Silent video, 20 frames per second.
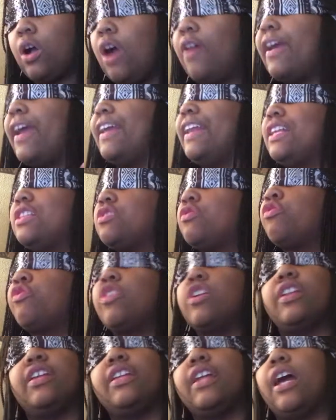Okay, that's
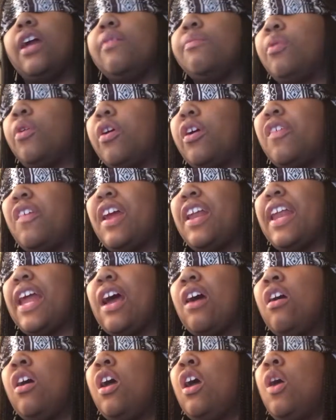really not important right
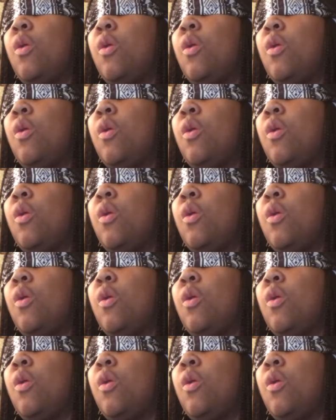now.